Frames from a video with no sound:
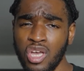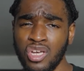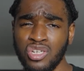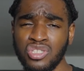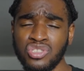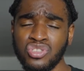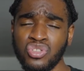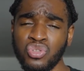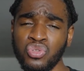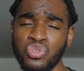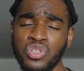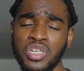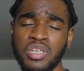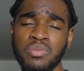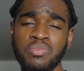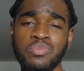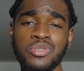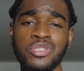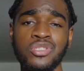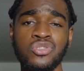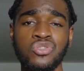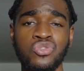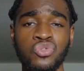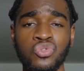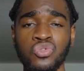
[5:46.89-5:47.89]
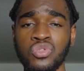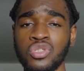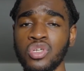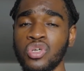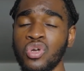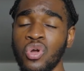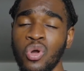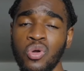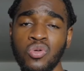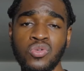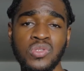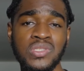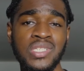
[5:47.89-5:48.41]
so you can pursue the
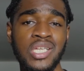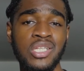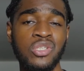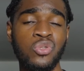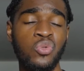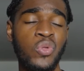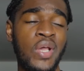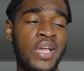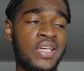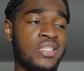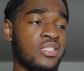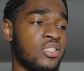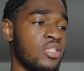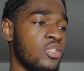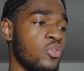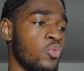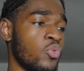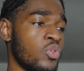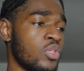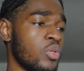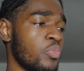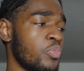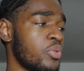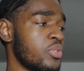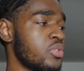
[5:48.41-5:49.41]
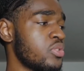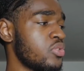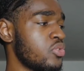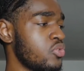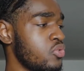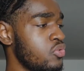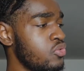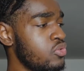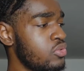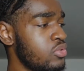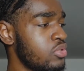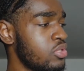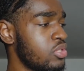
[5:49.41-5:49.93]
goals that you actually want to
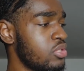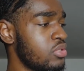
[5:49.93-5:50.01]
pursue,